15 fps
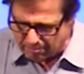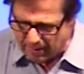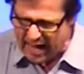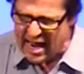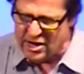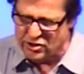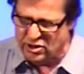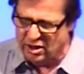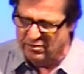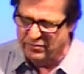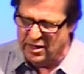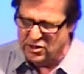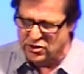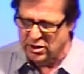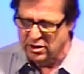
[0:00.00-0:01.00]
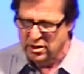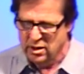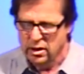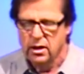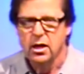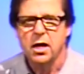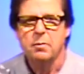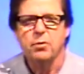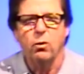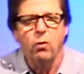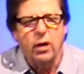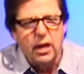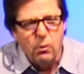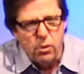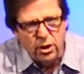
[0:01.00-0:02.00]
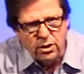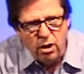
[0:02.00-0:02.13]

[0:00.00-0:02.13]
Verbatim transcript: passion and vision. But what I want